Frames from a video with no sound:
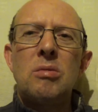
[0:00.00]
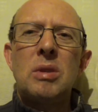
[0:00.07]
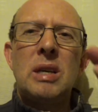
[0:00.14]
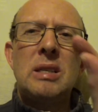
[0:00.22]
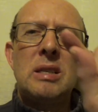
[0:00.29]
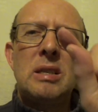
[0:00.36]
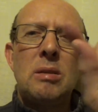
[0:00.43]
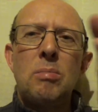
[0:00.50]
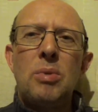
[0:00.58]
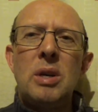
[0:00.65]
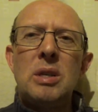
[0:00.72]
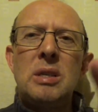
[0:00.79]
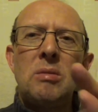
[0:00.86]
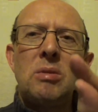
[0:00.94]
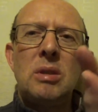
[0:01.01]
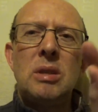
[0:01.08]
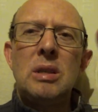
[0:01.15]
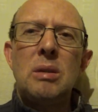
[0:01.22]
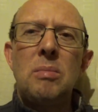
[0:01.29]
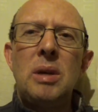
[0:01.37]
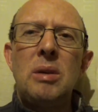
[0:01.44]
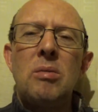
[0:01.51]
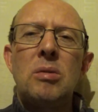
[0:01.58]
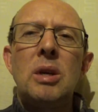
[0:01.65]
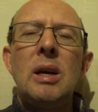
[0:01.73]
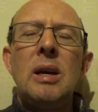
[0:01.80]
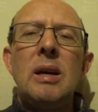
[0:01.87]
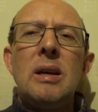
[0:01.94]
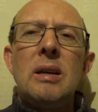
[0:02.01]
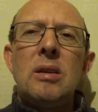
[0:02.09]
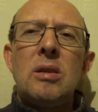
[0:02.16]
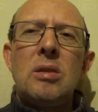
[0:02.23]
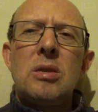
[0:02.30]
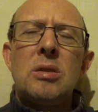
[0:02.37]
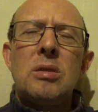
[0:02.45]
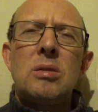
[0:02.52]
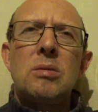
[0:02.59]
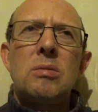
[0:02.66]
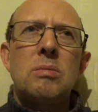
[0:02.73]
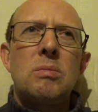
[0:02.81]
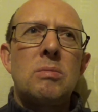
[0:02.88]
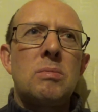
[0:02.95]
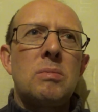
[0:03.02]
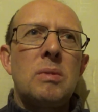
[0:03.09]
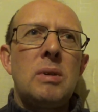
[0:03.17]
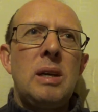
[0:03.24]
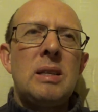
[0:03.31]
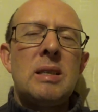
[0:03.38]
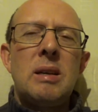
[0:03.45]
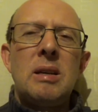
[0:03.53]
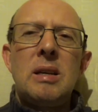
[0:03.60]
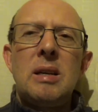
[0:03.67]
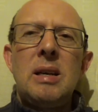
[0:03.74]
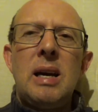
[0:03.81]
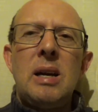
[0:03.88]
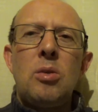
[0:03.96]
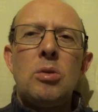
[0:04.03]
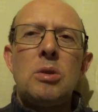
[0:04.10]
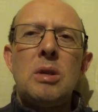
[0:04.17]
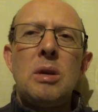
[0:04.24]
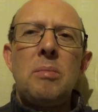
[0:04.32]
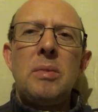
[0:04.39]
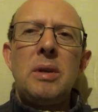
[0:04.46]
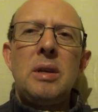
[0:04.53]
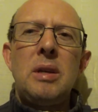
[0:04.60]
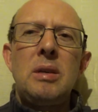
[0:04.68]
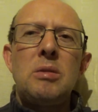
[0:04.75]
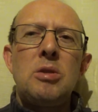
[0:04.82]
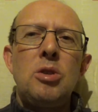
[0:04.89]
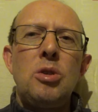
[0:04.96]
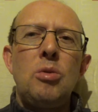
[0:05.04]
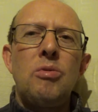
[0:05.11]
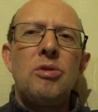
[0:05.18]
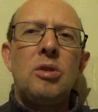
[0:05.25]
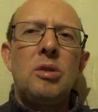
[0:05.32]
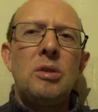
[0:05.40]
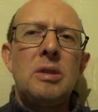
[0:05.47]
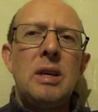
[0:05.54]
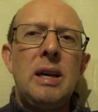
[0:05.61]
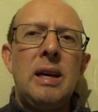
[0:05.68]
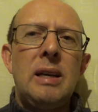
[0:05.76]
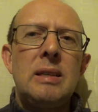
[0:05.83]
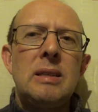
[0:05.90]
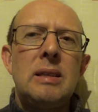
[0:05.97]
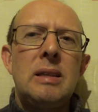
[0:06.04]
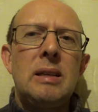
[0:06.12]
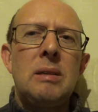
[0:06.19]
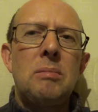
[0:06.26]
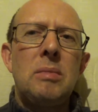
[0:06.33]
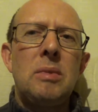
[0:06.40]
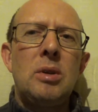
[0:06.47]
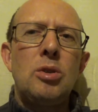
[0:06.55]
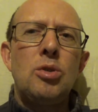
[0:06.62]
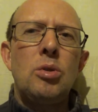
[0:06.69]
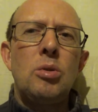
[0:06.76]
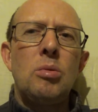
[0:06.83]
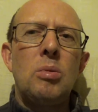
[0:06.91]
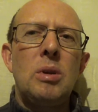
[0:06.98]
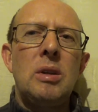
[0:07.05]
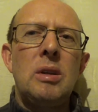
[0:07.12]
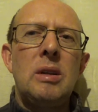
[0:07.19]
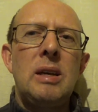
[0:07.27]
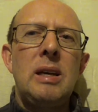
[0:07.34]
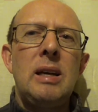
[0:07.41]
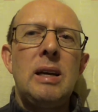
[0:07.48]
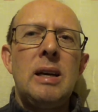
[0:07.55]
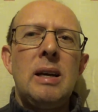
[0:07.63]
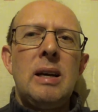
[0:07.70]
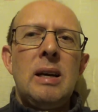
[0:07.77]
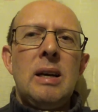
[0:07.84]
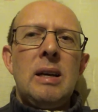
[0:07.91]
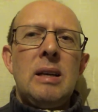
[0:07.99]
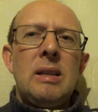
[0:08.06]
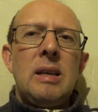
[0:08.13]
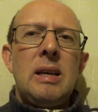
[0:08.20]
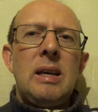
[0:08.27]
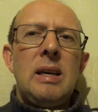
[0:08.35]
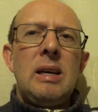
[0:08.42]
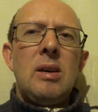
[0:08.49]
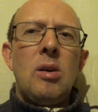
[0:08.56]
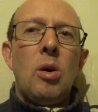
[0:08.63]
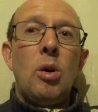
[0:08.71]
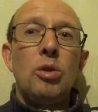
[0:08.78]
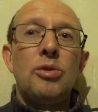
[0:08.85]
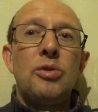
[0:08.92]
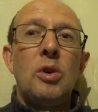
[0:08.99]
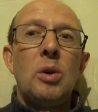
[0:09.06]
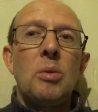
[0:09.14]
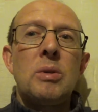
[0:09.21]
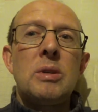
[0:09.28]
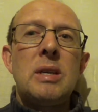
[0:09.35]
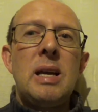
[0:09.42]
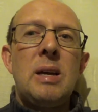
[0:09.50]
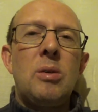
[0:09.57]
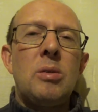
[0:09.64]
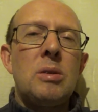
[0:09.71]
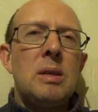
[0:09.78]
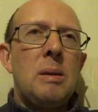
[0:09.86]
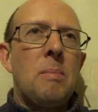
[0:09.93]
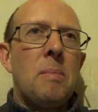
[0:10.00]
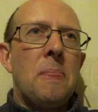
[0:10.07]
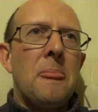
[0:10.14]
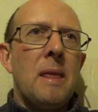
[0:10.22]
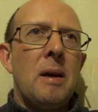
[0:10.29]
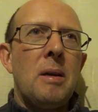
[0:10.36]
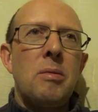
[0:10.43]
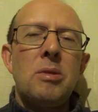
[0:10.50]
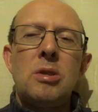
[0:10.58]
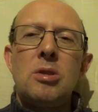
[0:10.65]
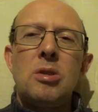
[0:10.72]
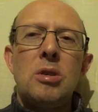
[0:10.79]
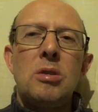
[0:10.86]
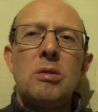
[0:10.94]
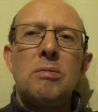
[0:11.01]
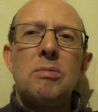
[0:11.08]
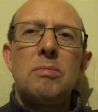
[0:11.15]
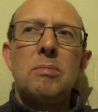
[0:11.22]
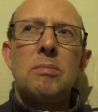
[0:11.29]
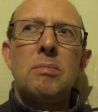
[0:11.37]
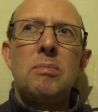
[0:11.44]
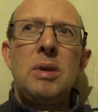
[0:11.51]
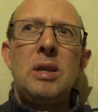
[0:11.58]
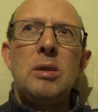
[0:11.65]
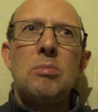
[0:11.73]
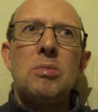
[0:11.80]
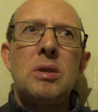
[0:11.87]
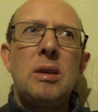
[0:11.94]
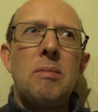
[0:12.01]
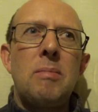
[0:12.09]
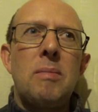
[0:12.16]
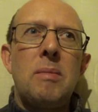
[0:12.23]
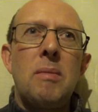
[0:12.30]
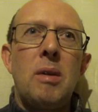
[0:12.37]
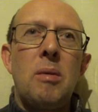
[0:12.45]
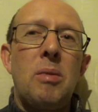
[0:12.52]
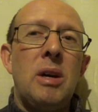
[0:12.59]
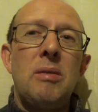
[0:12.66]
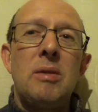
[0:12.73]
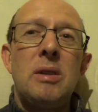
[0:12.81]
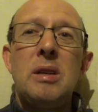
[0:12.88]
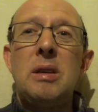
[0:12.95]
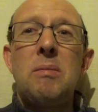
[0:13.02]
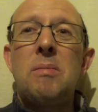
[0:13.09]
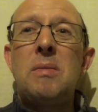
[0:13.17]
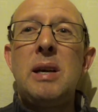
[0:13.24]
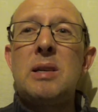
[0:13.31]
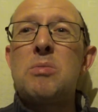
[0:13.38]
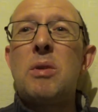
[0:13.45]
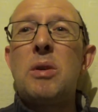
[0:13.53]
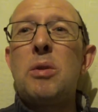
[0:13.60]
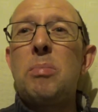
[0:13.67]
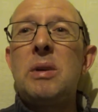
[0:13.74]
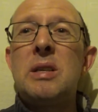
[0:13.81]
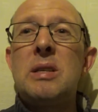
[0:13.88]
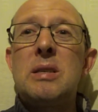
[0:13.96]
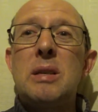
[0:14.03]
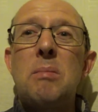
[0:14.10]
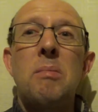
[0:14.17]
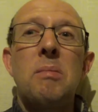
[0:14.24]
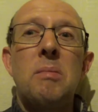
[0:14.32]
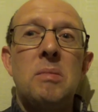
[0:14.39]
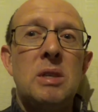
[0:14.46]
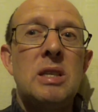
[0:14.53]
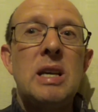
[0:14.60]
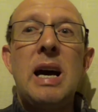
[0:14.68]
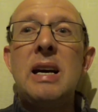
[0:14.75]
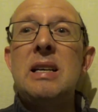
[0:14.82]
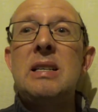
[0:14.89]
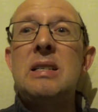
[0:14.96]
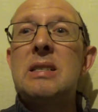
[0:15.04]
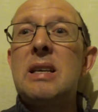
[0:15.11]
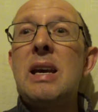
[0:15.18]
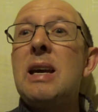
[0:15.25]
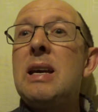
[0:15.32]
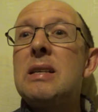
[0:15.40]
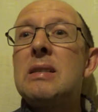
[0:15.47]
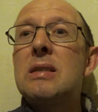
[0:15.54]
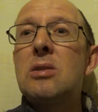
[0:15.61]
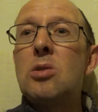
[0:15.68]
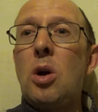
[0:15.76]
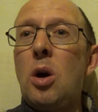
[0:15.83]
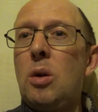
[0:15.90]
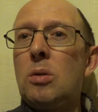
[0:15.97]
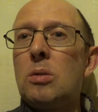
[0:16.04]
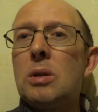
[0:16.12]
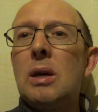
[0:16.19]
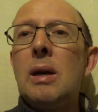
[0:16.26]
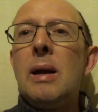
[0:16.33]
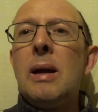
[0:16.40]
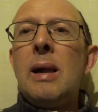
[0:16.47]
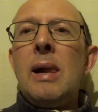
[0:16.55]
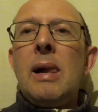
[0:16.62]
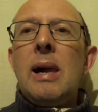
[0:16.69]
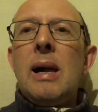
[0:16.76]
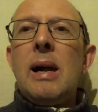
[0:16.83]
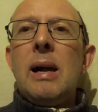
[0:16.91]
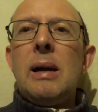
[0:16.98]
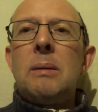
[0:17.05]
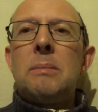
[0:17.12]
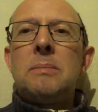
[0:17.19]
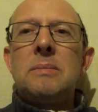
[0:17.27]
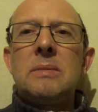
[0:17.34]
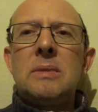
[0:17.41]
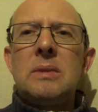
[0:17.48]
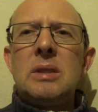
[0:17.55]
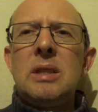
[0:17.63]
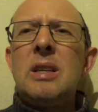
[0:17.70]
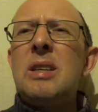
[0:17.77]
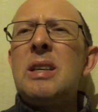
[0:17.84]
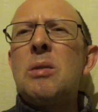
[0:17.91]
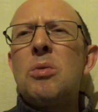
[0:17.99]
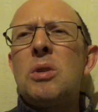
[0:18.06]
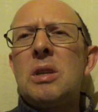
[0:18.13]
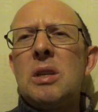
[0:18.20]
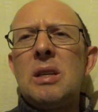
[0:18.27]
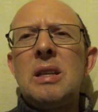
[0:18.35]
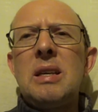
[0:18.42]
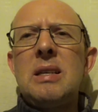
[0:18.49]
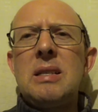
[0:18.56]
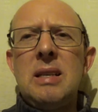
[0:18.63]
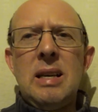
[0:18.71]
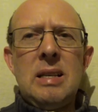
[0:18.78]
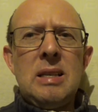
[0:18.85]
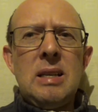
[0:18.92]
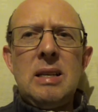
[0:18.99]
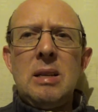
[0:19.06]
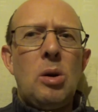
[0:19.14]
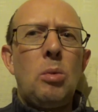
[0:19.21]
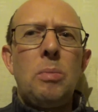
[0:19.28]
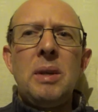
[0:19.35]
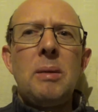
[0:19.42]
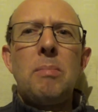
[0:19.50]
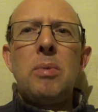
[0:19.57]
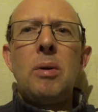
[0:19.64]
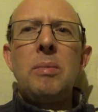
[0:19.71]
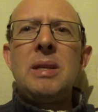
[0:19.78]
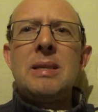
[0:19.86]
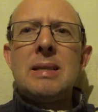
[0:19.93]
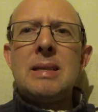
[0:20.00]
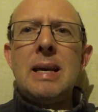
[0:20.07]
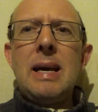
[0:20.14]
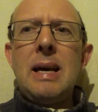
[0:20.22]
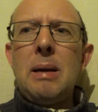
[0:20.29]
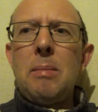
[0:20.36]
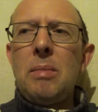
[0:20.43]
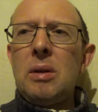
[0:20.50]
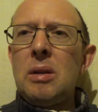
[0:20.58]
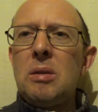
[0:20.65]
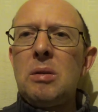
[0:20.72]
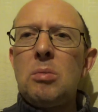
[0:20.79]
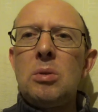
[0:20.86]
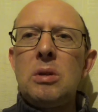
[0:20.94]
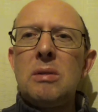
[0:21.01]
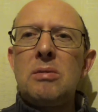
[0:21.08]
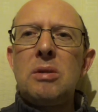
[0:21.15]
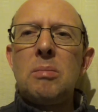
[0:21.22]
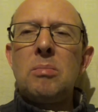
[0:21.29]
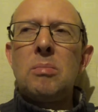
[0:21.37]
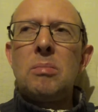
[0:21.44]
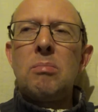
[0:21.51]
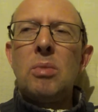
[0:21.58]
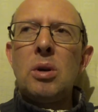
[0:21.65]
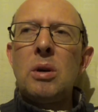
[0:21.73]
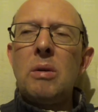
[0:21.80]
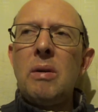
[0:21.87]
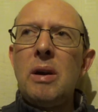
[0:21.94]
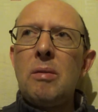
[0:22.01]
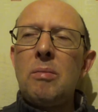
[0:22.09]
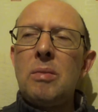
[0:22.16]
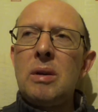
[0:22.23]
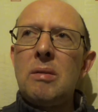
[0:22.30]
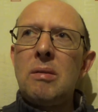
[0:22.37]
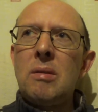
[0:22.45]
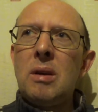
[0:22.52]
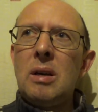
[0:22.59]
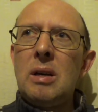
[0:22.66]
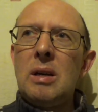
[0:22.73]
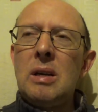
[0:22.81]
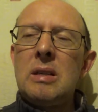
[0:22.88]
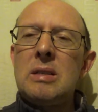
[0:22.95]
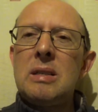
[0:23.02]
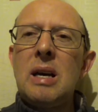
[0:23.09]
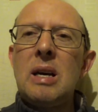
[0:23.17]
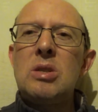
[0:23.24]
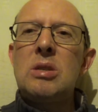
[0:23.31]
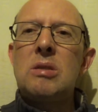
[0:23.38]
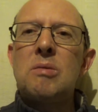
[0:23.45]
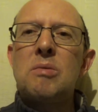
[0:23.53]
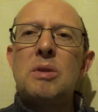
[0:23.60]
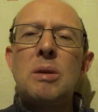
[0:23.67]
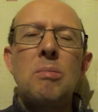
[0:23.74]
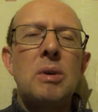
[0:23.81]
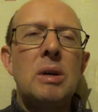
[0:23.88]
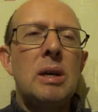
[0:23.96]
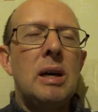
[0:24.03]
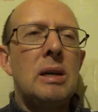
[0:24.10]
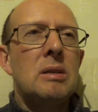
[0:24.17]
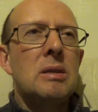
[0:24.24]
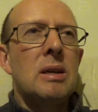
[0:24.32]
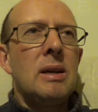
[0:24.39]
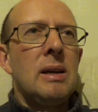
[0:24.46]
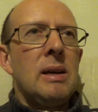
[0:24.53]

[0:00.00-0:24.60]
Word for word: of like still press out a little bit because it's a nano SIM that this new phone takes, and I'm not sure whether the the old phone was a nano SIM or it was a sort of medium SIM or whatever the next one up in SIM size is called. Um, you'd think, wouldn't you, that these days it'd all be the blooming same and you wouldn't have to muck around with uh, sizes of SIM cards.